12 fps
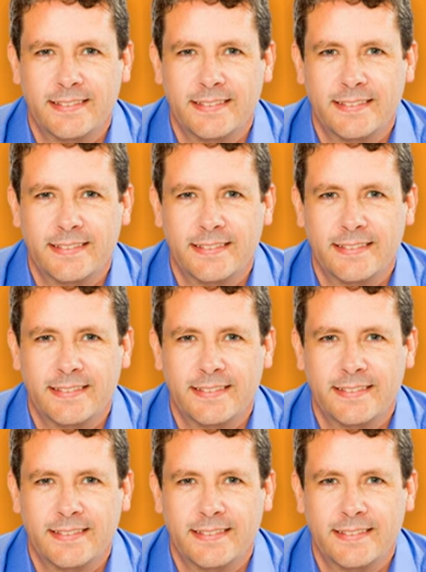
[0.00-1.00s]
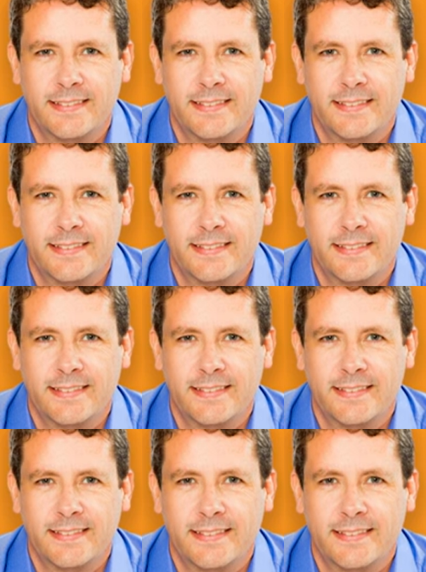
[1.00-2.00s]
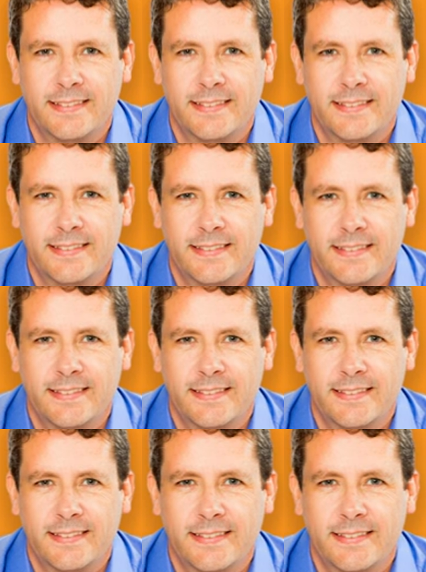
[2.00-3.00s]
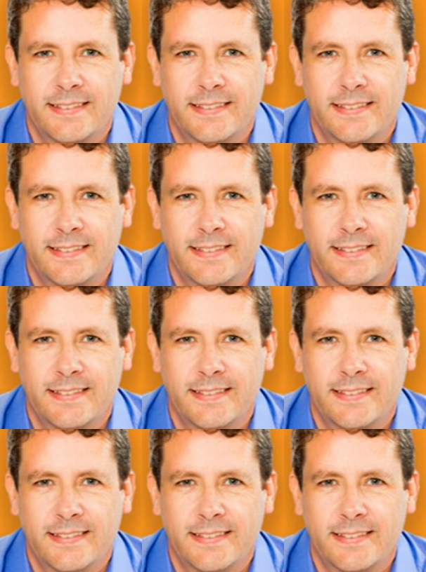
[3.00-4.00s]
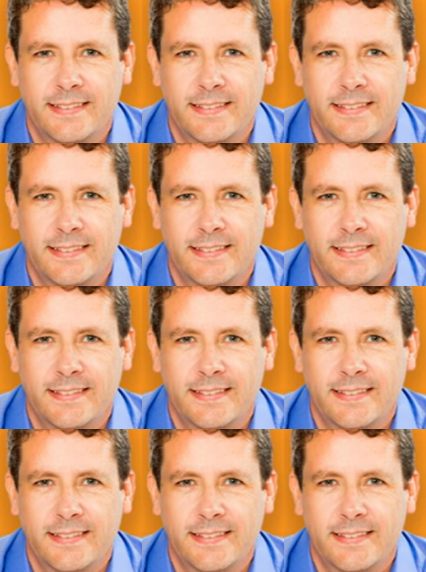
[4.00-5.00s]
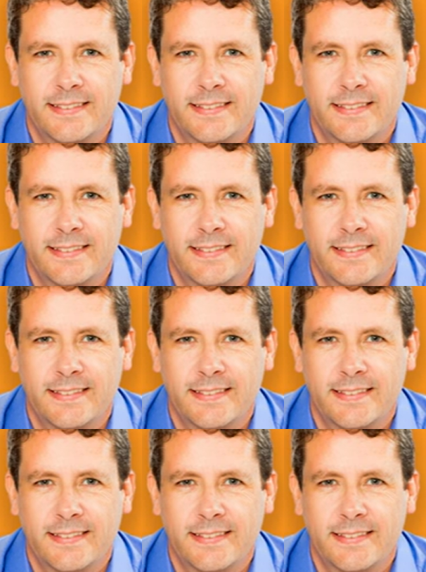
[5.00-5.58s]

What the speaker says: This is a still picture; no speech is visible.